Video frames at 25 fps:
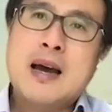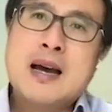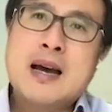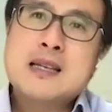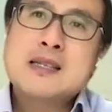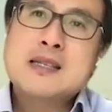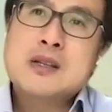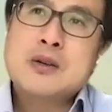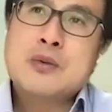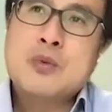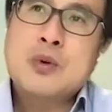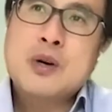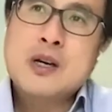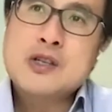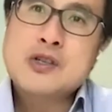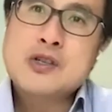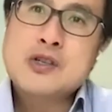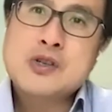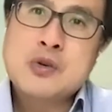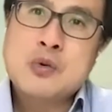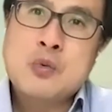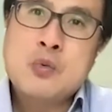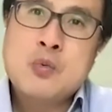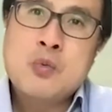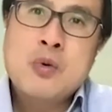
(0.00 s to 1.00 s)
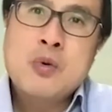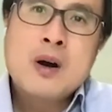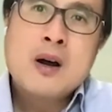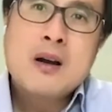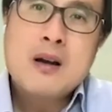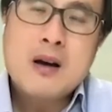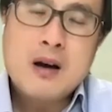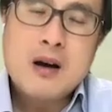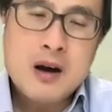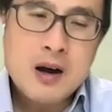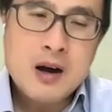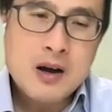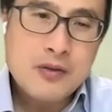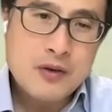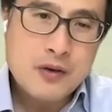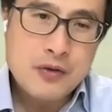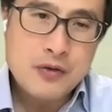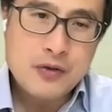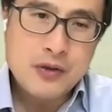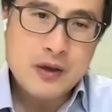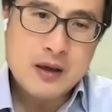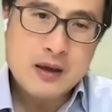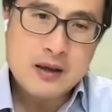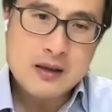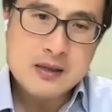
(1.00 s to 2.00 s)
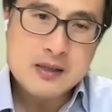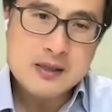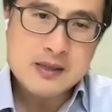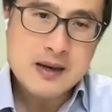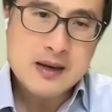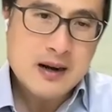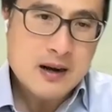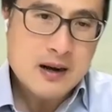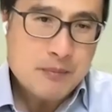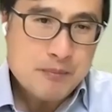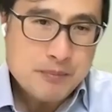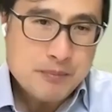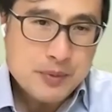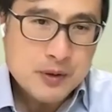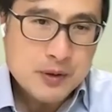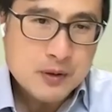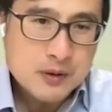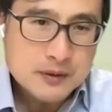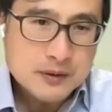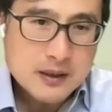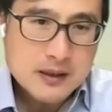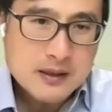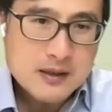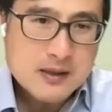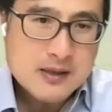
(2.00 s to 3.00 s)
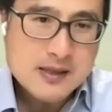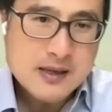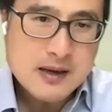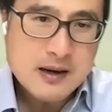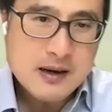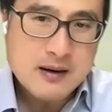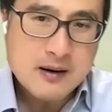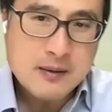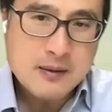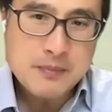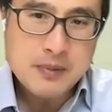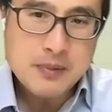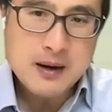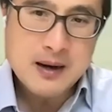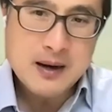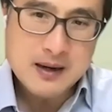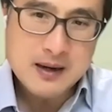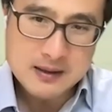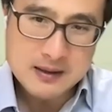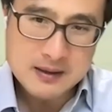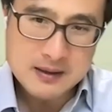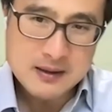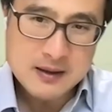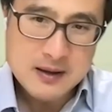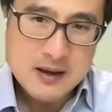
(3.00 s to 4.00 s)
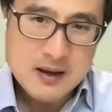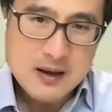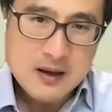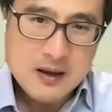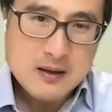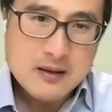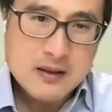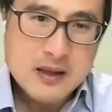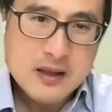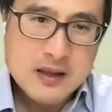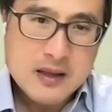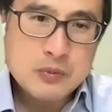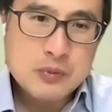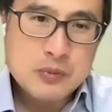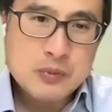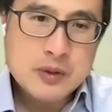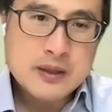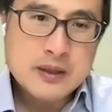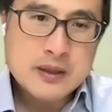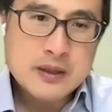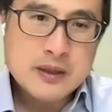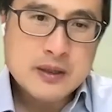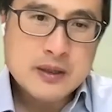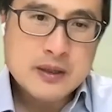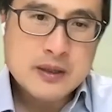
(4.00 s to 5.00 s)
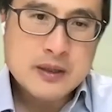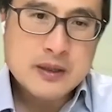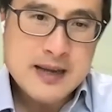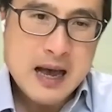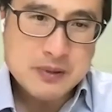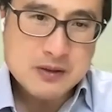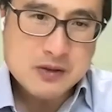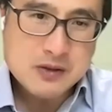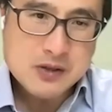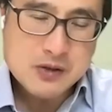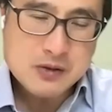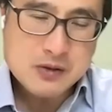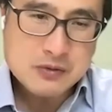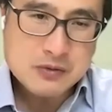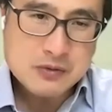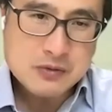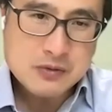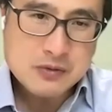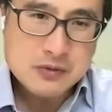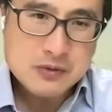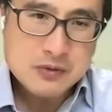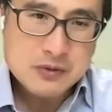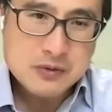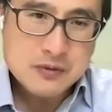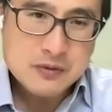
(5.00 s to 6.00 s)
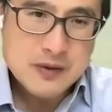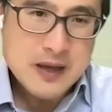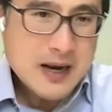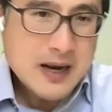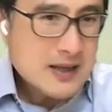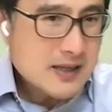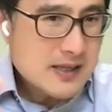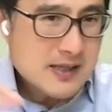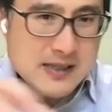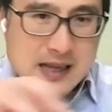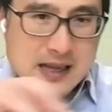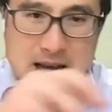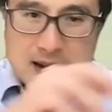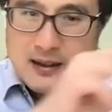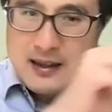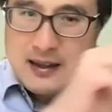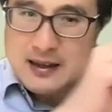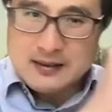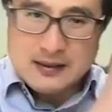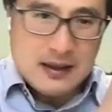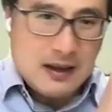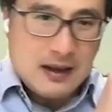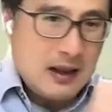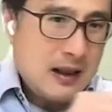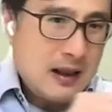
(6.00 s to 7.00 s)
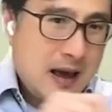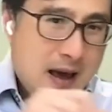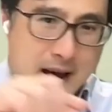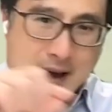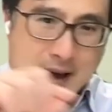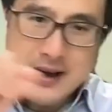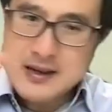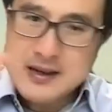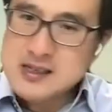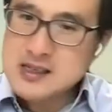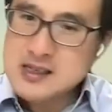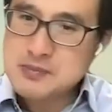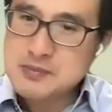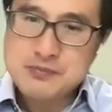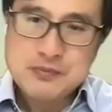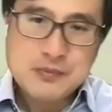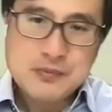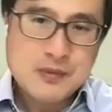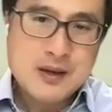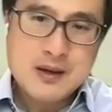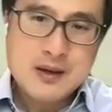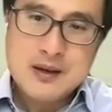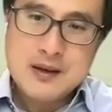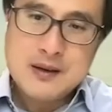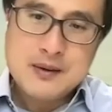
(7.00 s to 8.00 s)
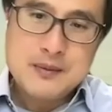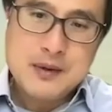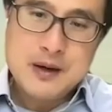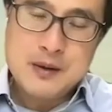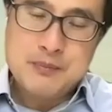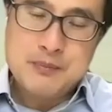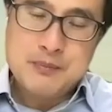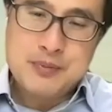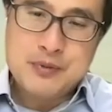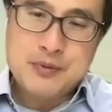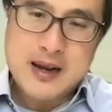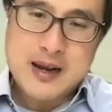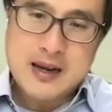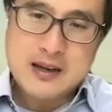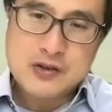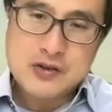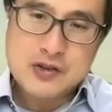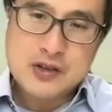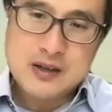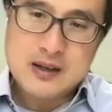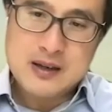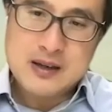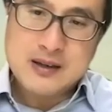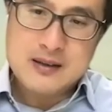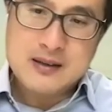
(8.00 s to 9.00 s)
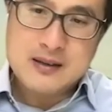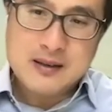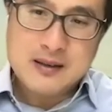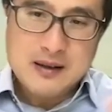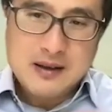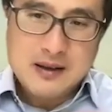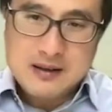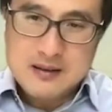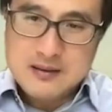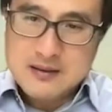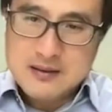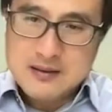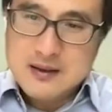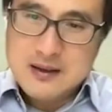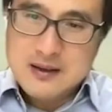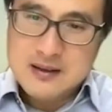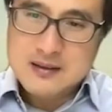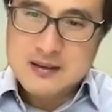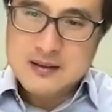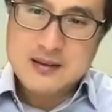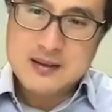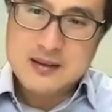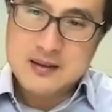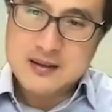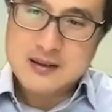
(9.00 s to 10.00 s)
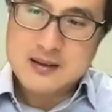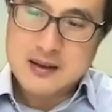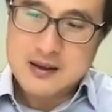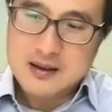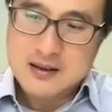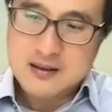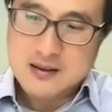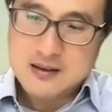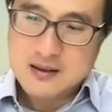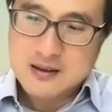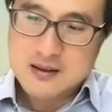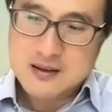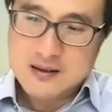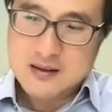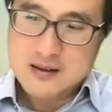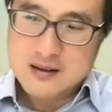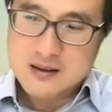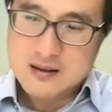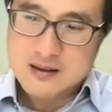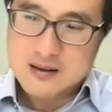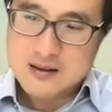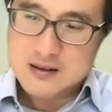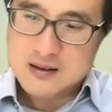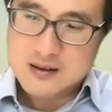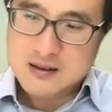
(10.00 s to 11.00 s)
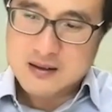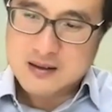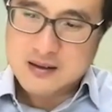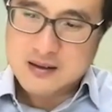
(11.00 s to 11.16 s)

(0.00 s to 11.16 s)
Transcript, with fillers: ask the question, what are the things that are built inside our body that we can tap into? That is not like the last branch in the